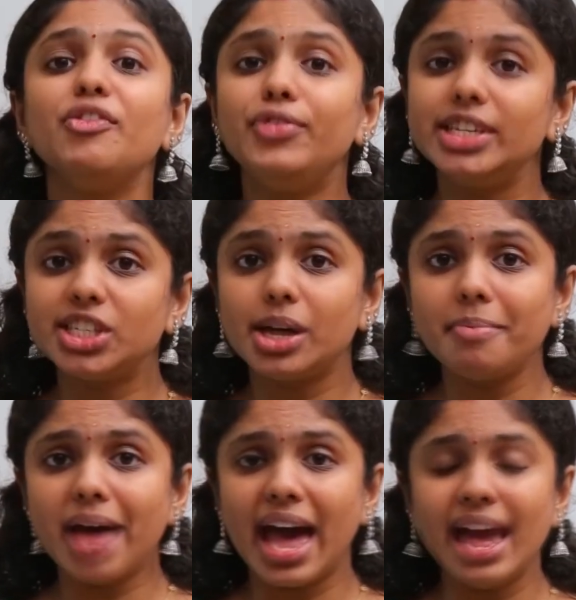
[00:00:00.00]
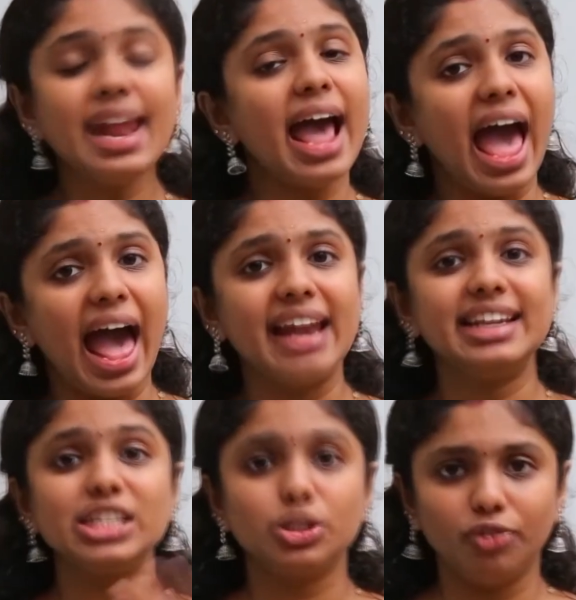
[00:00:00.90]
fisherman and
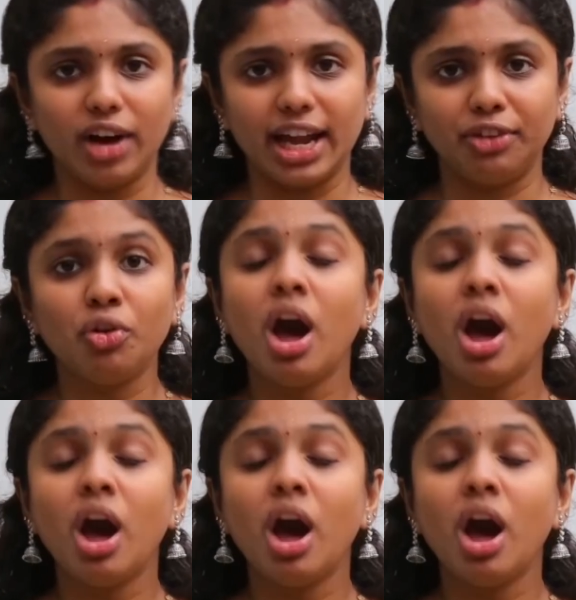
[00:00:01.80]
his wife